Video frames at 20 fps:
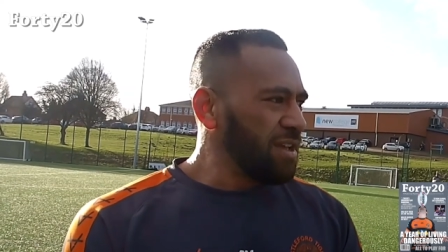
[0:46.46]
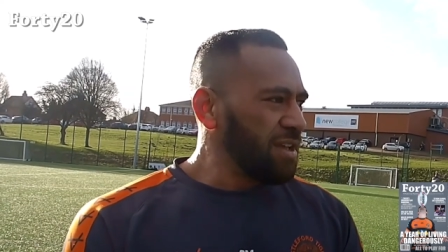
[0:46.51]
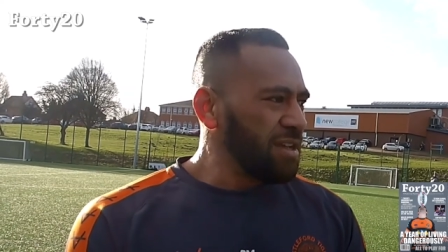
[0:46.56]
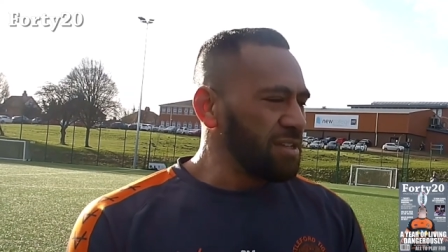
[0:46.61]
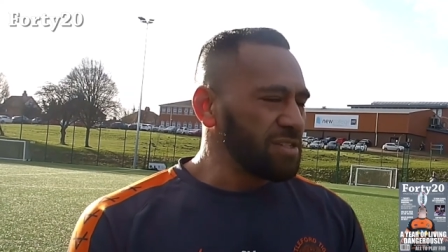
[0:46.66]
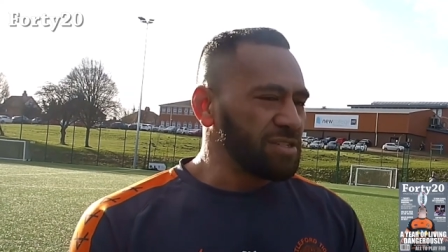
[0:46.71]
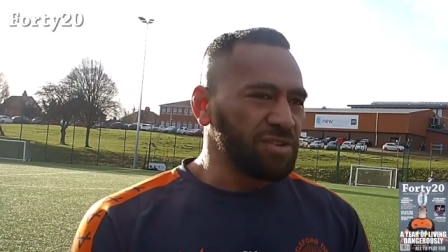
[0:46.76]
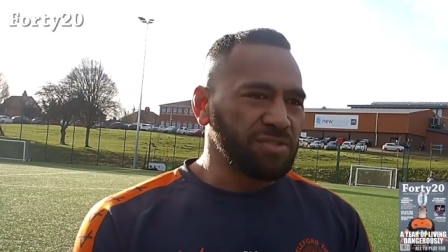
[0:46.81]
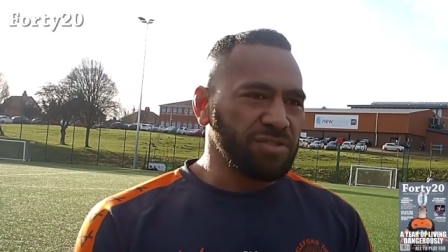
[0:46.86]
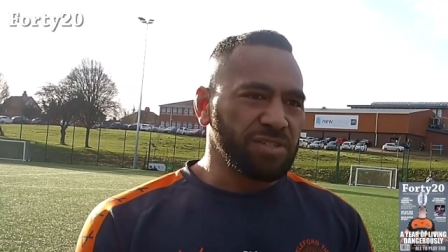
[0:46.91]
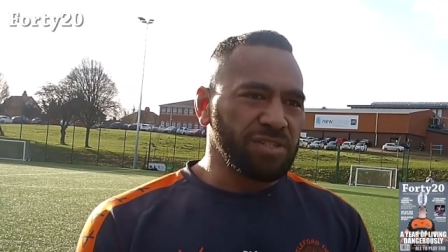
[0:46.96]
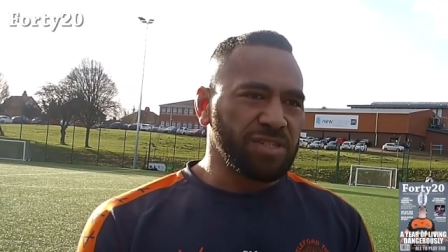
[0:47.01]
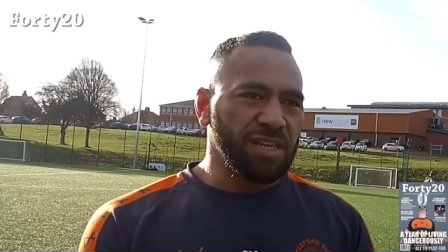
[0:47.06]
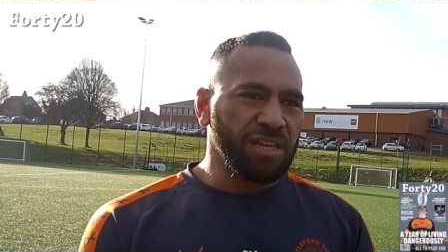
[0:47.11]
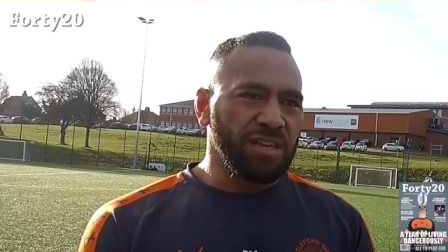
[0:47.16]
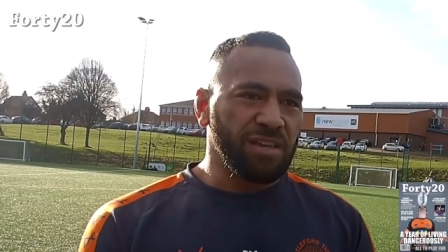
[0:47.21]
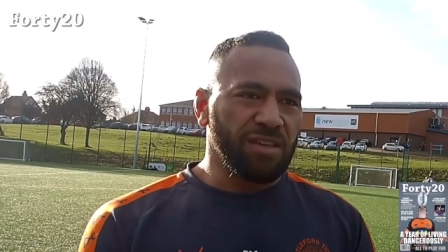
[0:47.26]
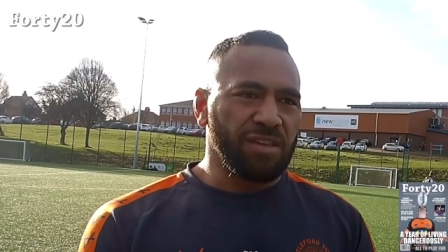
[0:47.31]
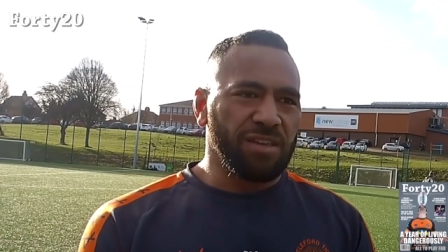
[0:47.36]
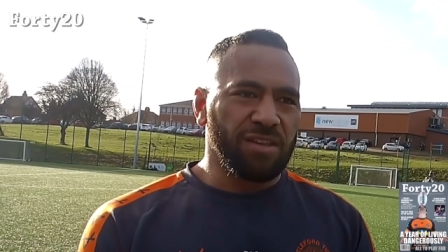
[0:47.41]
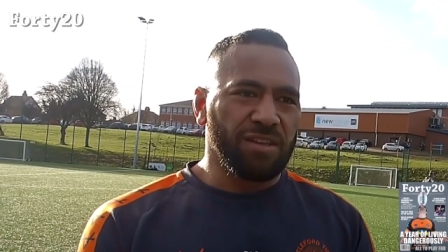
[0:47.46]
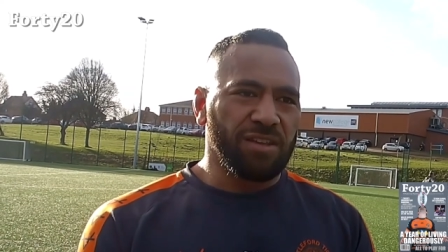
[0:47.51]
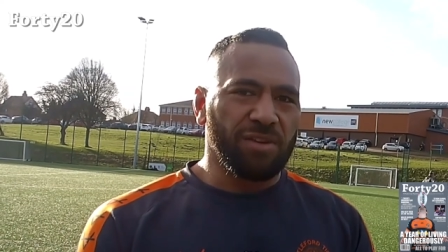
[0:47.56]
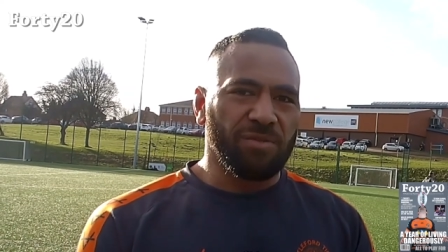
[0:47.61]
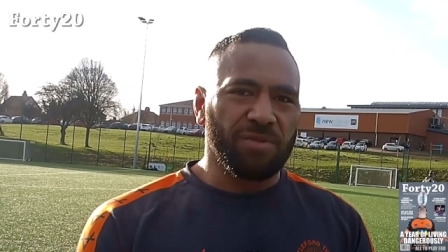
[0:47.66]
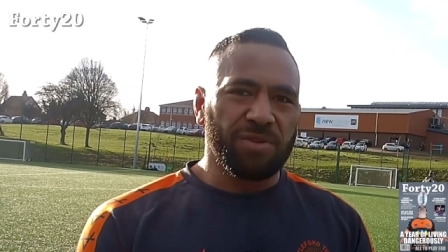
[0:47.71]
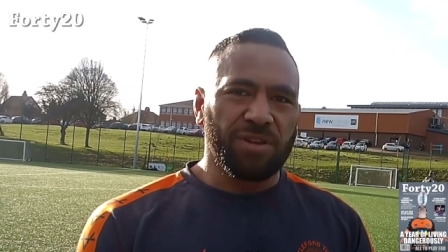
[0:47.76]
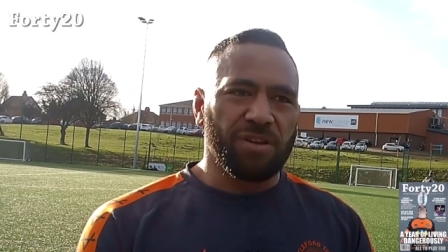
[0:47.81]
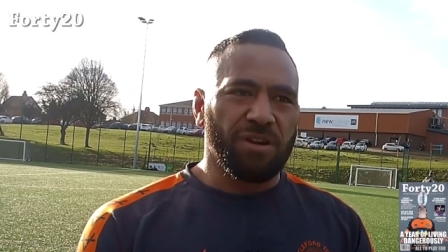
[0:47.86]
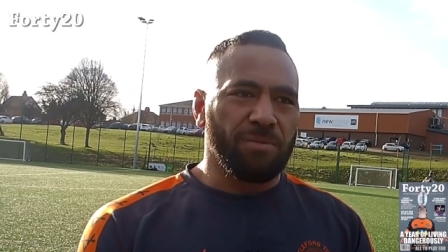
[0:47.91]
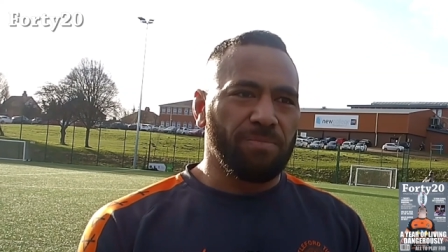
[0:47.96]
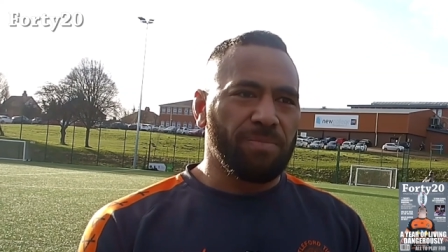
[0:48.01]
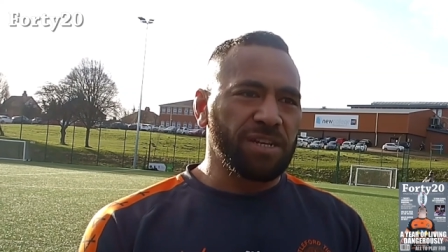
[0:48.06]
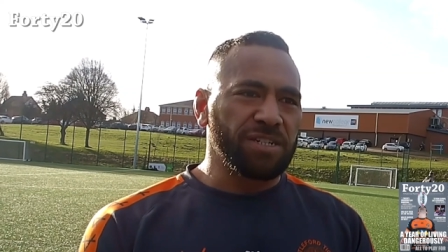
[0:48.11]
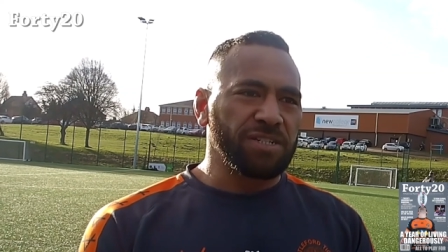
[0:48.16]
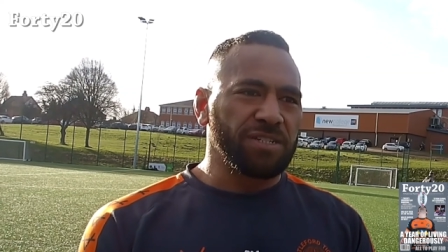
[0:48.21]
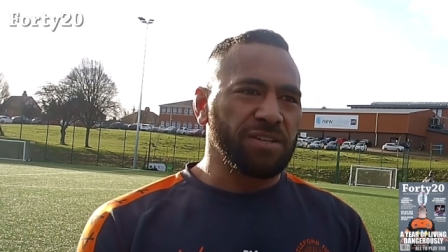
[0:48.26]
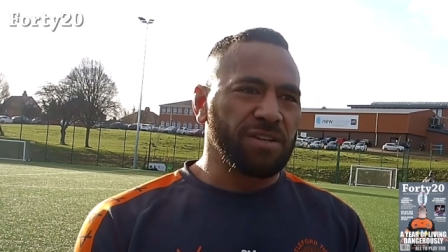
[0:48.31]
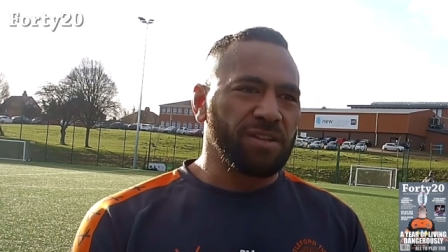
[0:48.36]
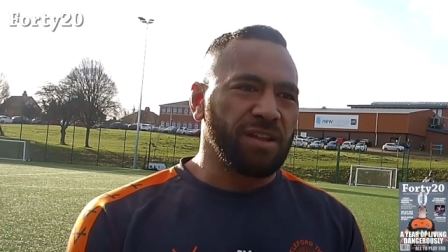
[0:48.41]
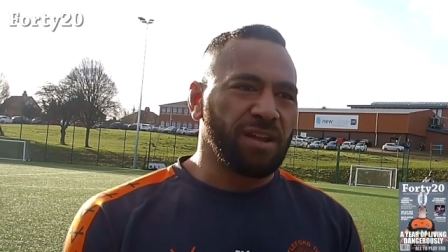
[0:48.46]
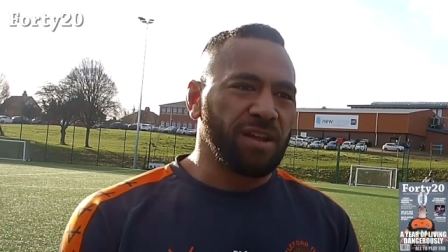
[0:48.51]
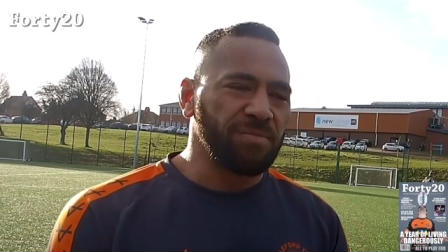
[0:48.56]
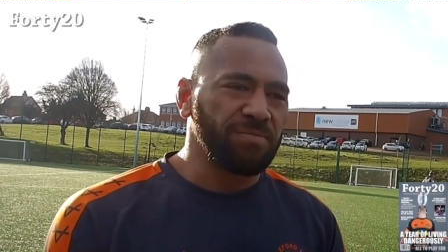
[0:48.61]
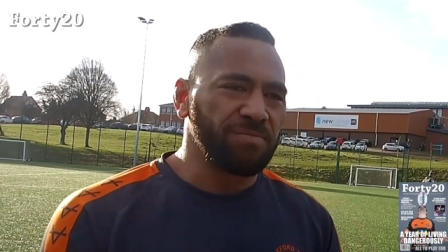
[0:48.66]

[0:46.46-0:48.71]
it's good to see, you know, when you've got passionate,